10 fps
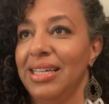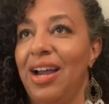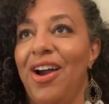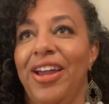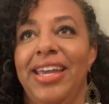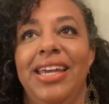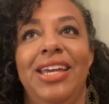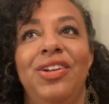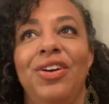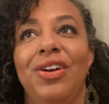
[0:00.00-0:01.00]
our
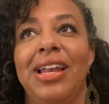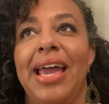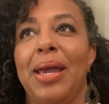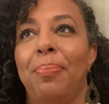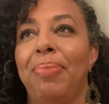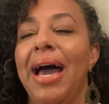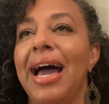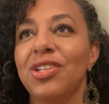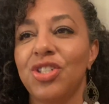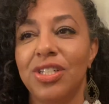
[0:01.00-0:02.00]
inner like
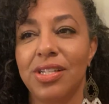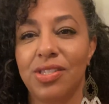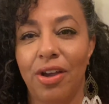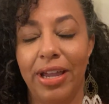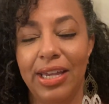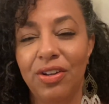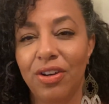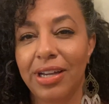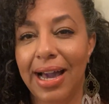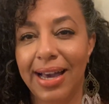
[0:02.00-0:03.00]
passions, our inner
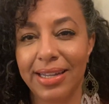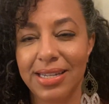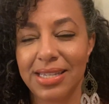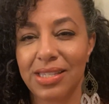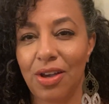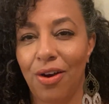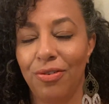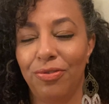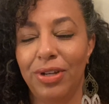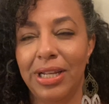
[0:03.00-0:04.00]
goddess, our
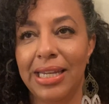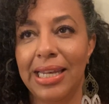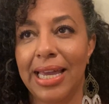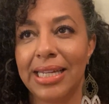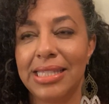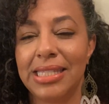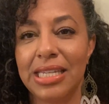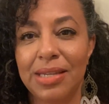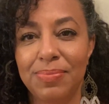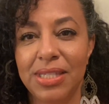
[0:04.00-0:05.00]
really like
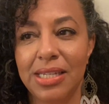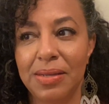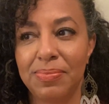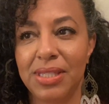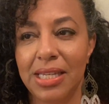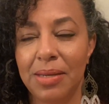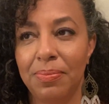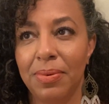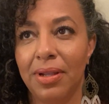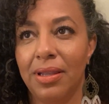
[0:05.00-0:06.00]
deep, deep,
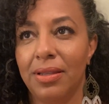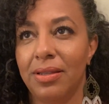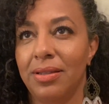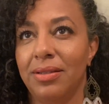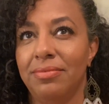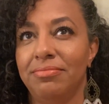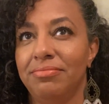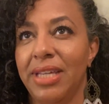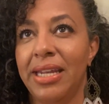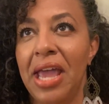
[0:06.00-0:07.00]
deep
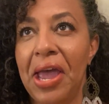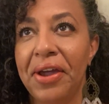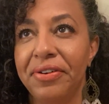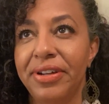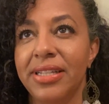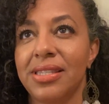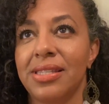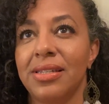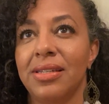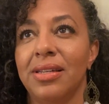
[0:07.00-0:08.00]
inherent
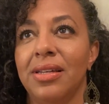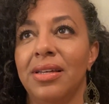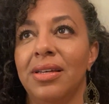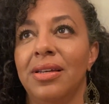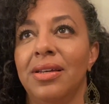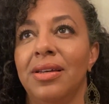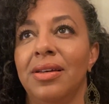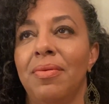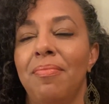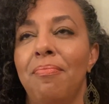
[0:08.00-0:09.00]

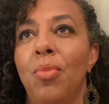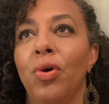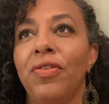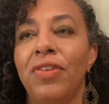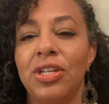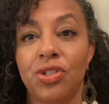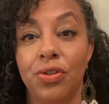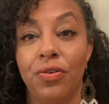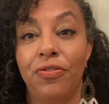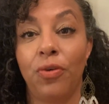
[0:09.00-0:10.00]

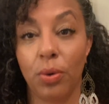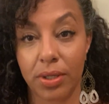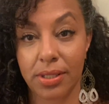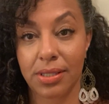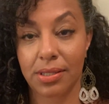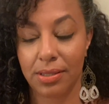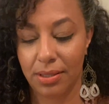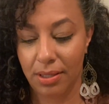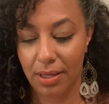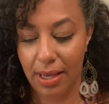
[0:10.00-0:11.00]
motivational force.
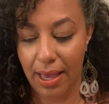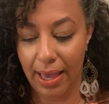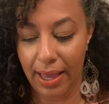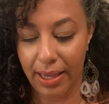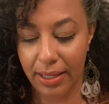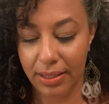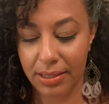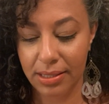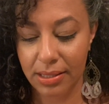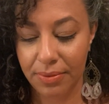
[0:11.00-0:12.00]
And